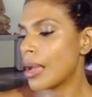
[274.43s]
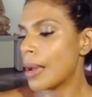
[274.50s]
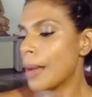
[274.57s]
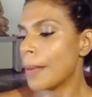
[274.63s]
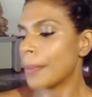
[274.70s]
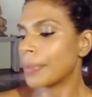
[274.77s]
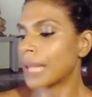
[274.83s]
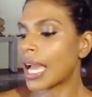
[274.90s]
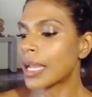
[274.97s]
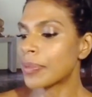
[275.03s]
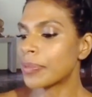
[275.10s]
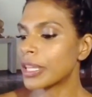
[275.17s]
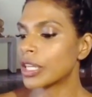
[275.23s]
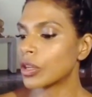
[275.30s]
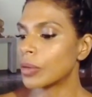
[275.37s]
Black
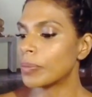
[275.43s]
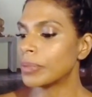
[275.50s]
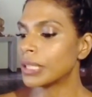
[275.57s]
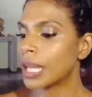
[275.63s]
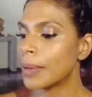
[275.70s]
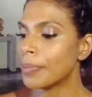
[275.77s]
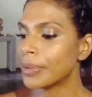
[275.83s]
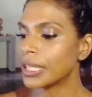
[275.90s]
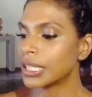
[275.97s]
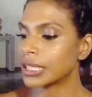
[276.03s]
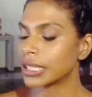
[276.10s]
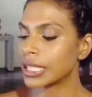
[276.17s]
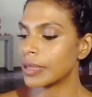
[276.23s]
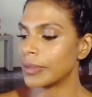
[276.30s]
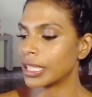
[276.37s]
Beetle, plump and
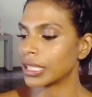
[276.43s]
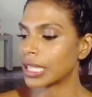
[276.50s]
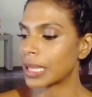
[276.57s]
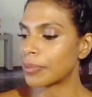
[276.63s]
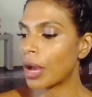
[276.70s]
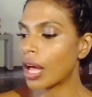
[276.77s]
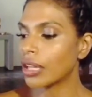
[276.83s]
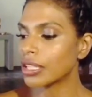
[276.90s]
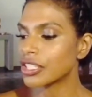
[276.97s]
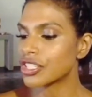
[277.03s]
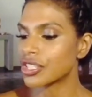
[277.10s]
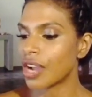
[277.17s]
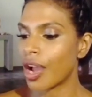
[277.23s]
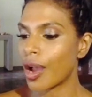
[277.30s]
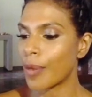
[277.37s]
gleaming like
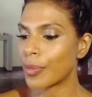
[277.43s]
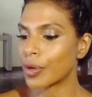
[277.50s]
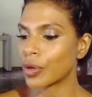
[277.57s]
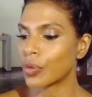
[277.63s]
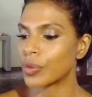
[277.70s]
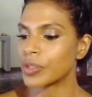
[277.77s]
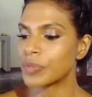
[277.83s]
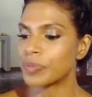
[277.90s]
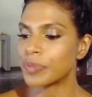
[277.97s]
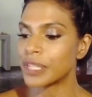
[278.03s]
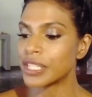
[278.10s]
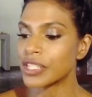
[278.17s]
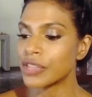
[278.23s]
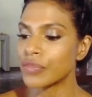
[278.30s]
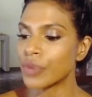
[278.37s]
polished copper, was
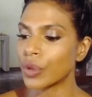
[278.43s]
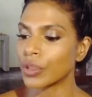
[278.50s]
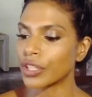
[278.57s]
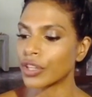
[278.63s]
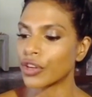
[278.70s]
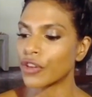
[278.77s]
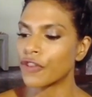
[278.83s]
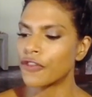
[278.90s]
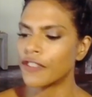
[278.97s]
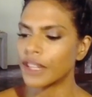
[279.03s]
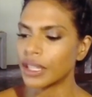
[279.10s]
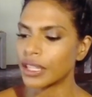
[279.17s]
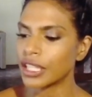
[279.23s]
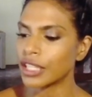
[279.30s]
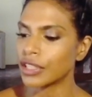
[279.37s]
busy rolling her
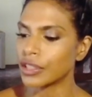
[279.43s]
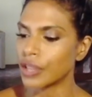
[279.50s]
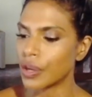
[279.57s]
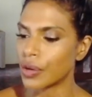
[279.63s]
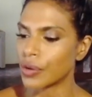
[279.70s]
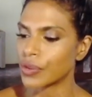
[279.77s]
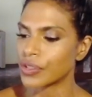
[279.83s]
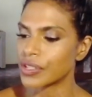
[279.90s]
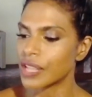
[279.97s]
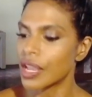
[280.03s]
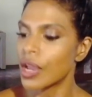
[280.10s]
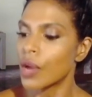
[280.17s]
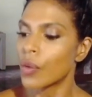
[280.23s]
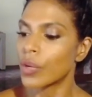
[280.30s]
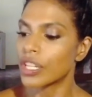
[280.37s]
filthy loads
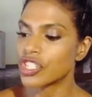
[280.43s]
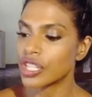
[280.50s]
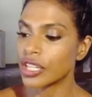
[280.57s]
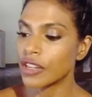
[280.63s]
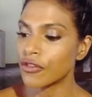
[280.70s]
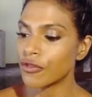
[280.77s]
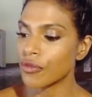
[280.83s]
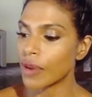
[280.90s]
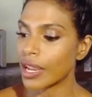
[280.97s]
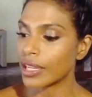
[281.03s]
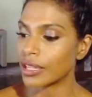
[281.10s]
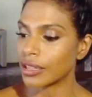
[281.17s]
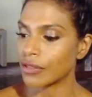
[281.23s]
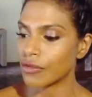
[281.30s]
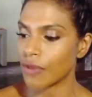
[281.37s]
when Chief
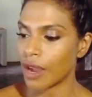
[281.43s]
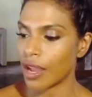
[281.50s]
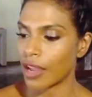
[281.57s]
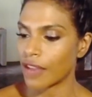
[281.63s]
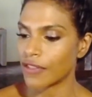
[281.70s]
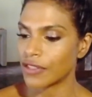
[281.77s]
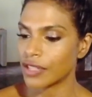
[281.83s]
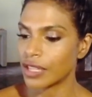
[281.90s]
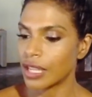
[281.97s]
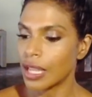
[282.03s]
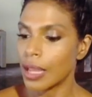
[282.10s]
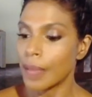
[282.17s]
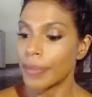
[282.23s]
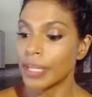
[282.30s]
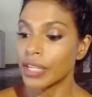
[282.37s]
Radin arrived.
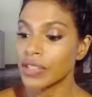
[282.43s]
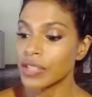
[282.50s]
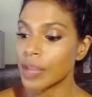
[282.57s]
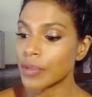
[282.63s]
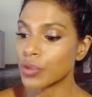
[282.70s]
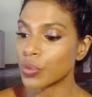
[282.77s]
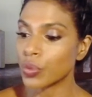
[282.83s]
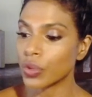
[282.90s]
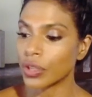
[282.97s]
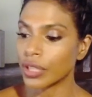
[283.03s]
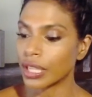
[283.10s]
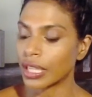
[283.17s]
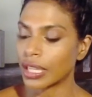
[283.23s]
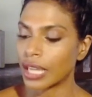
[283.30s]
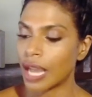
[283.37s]
Beetle stopped
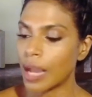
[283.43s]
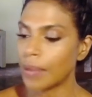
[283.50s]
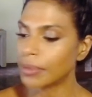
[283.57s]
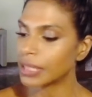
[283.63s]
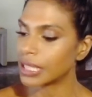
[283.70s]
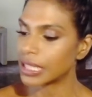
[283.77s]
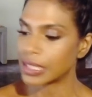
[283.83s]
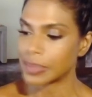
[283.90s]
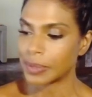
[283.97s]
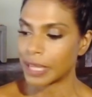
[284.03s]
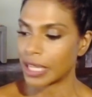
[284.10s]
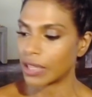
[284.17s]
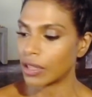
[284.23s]
working and humbly explained,